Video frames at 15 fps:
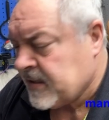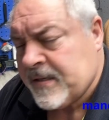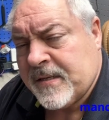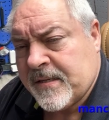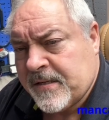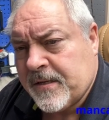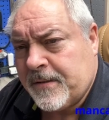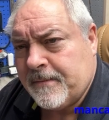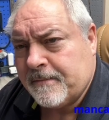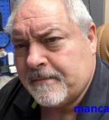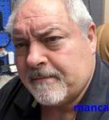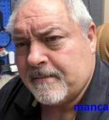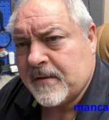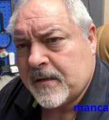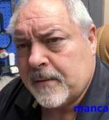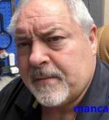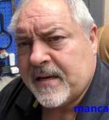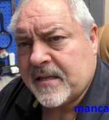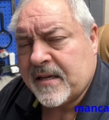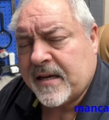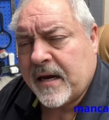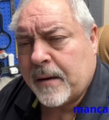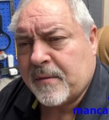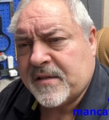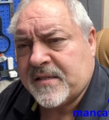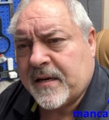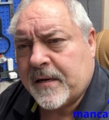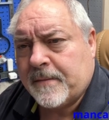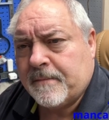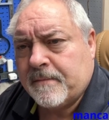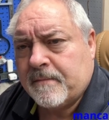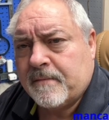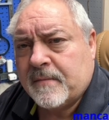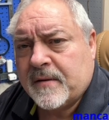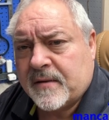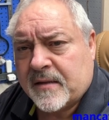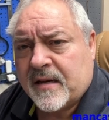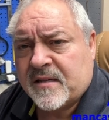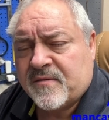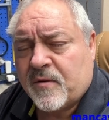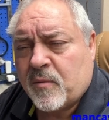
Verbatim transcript: So let me get the camera set up. Thanks for